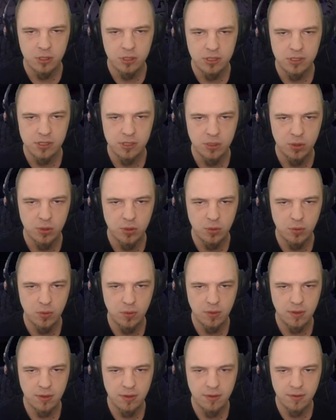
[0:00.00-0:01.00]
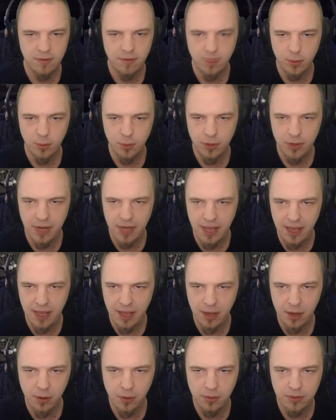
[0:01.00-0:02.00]
That should do for
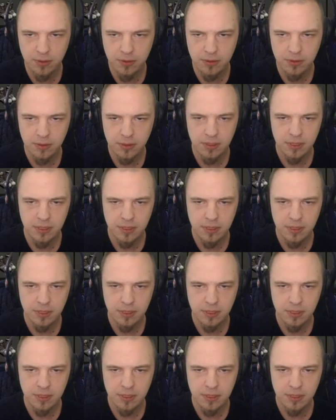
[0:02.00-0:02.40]
now.